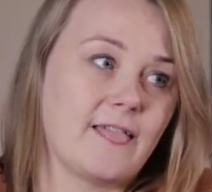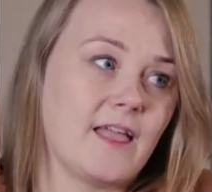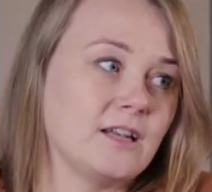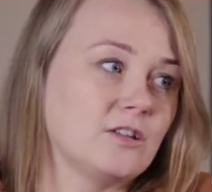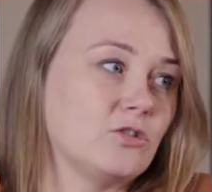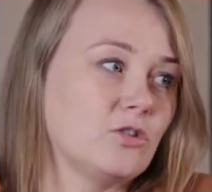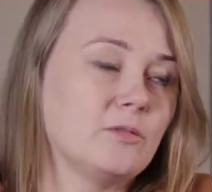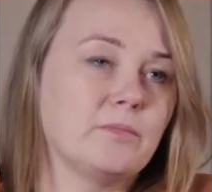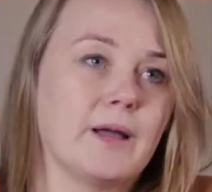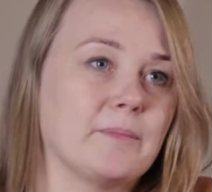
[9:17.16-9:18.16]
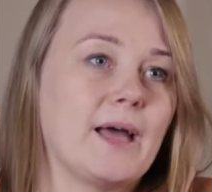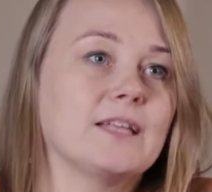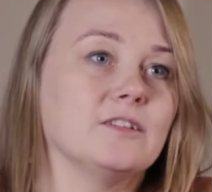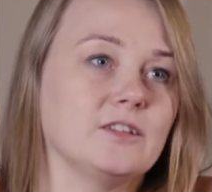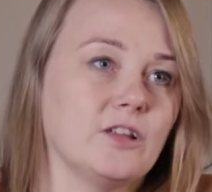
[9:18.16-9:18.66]
and it's not my
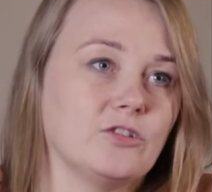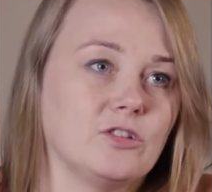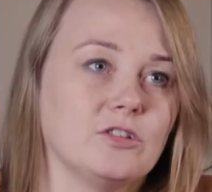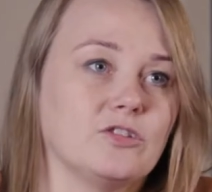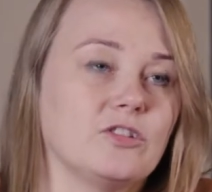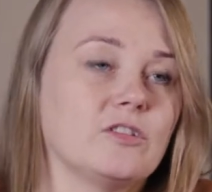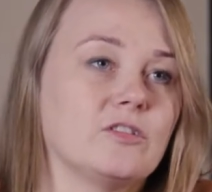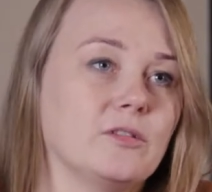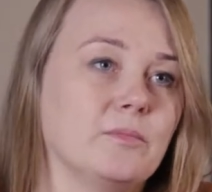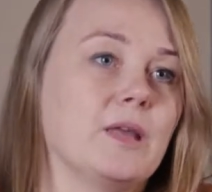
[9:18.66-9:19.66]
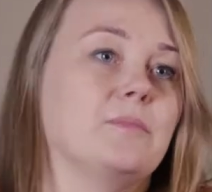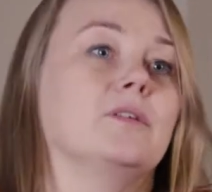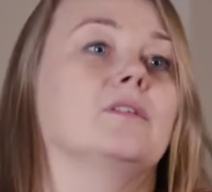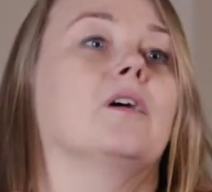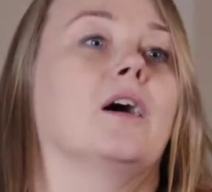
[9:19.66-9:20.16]
bad intention, it's just
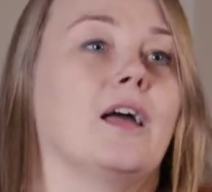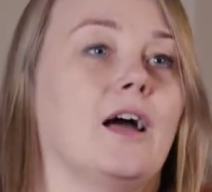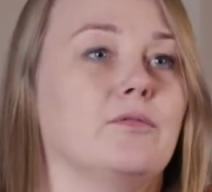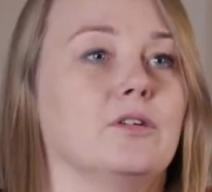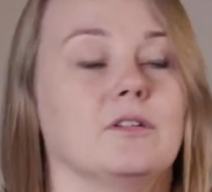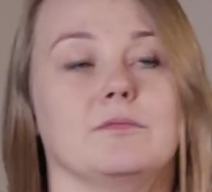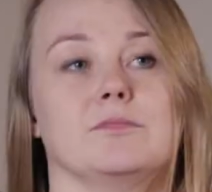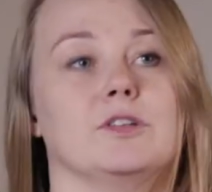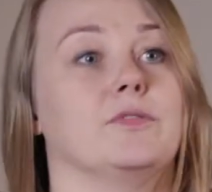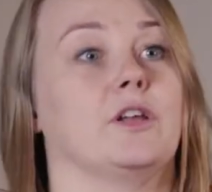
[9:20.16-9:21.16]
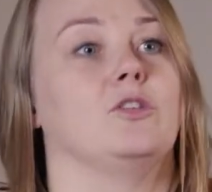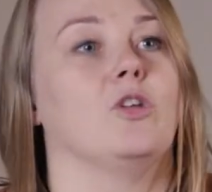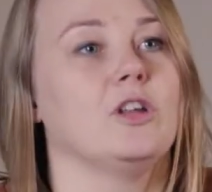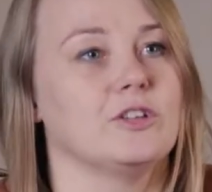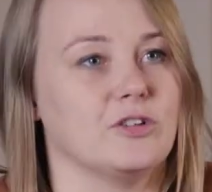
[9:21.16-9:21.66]
maybe I have a different
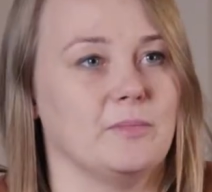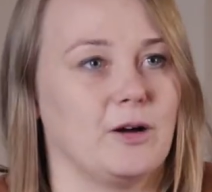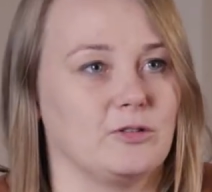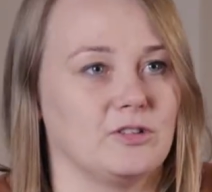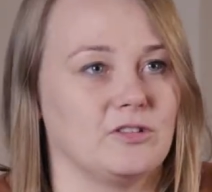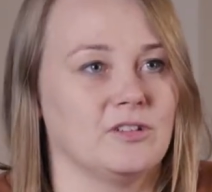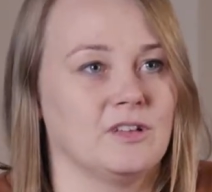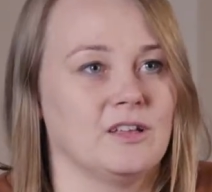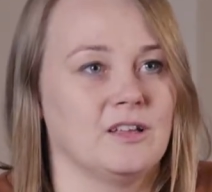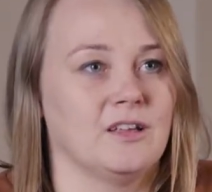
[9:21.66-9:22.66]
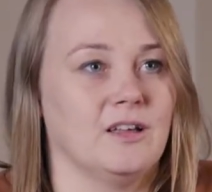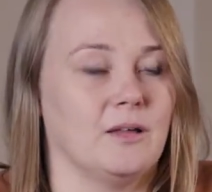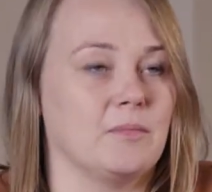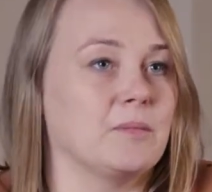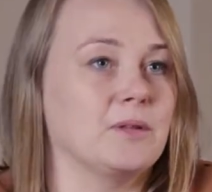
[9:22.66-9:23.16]
knowledge about it.
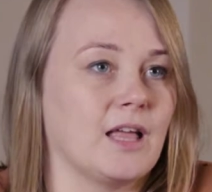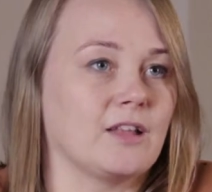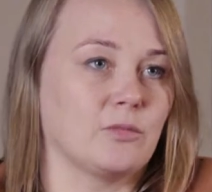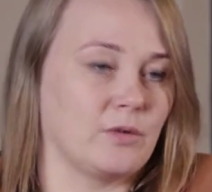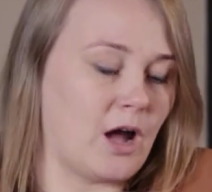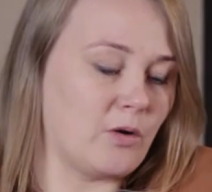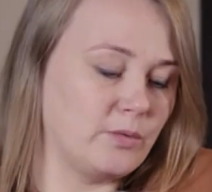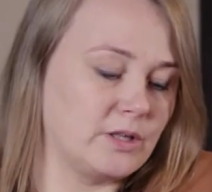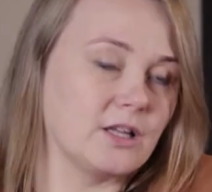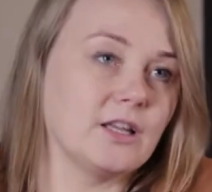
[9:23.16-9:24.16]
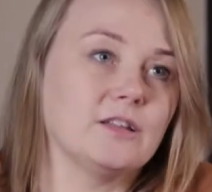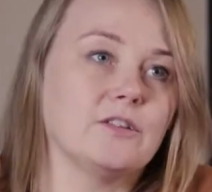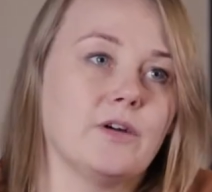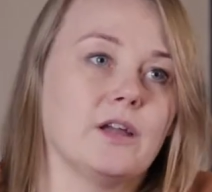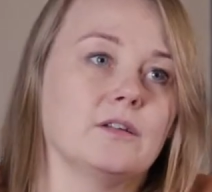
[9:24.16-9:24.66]
And maybe that's how we can
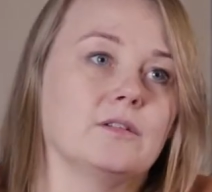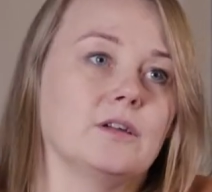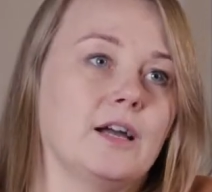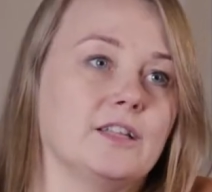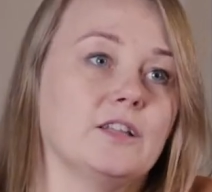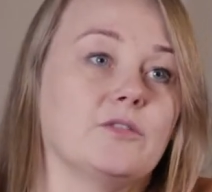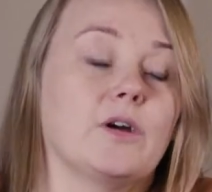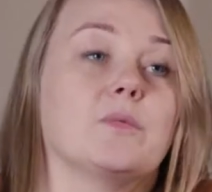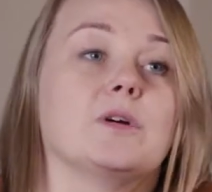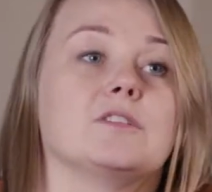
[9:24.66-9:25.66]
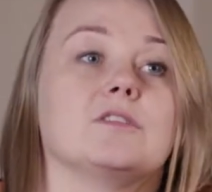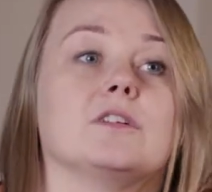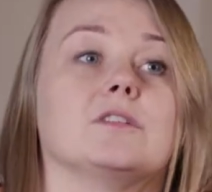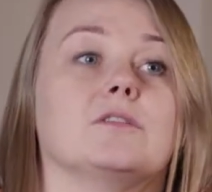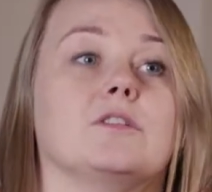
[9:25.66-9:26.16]
identify where's
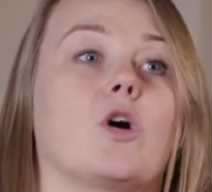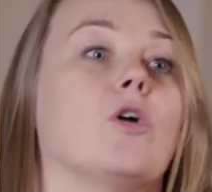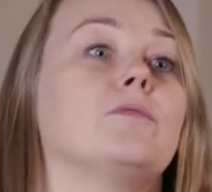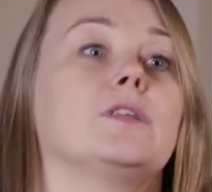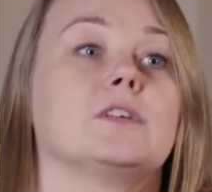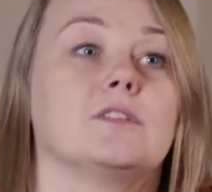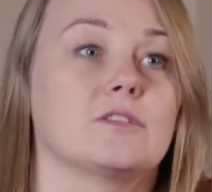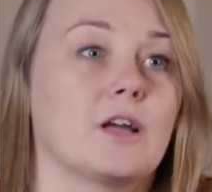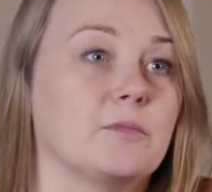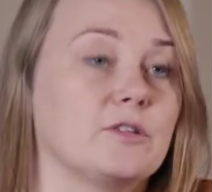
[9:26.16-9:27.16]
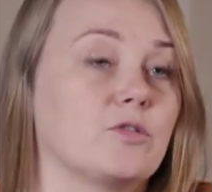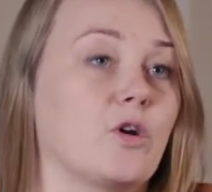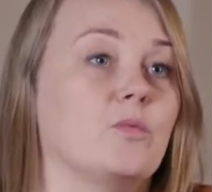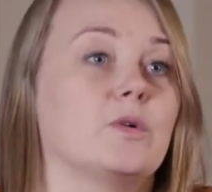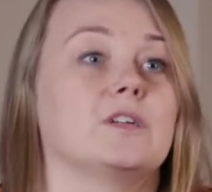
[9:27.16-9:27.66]
the conflict is coming
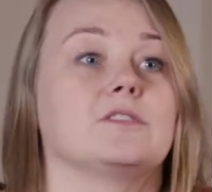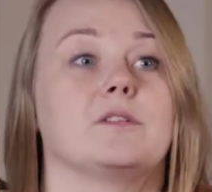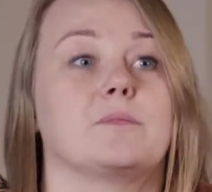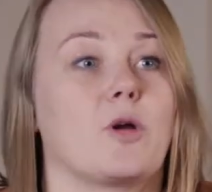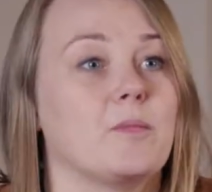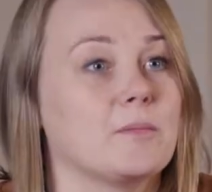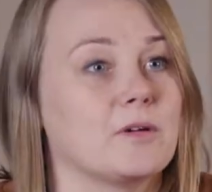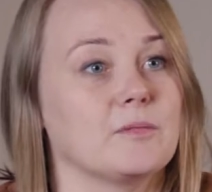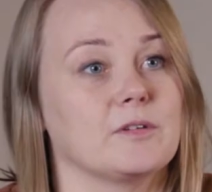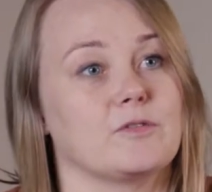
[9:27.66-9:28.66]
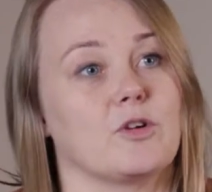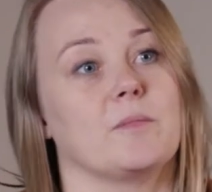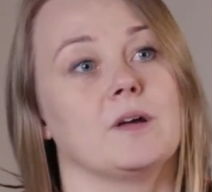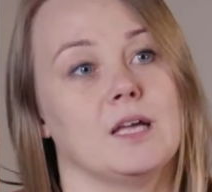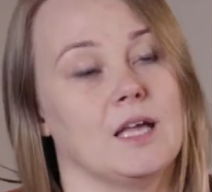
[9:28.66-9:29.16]
from, where is the problem coming from.